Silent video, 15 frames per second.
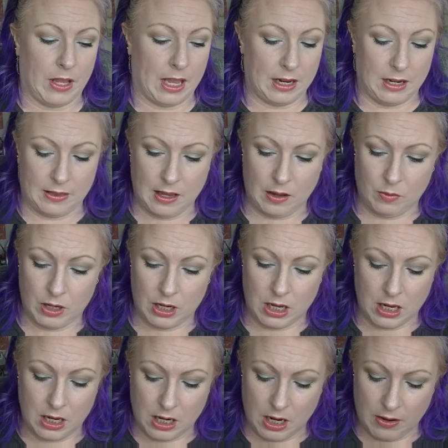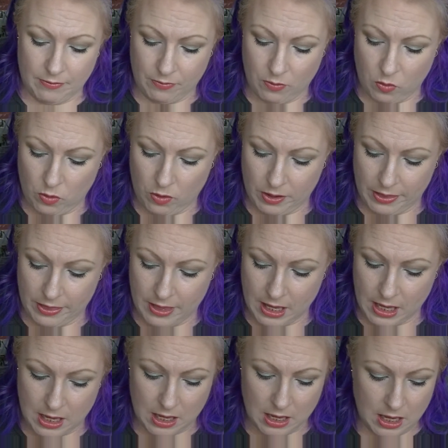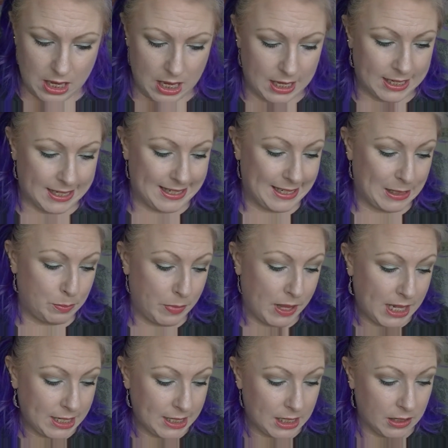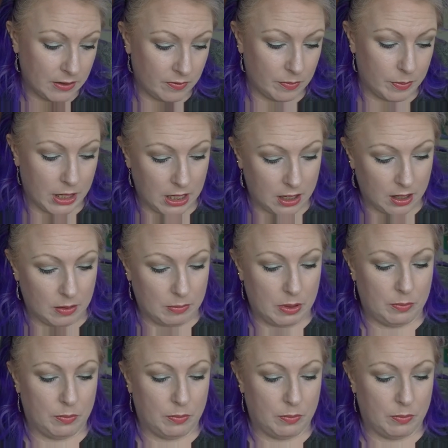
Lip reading: adding that one in for the expensive makeup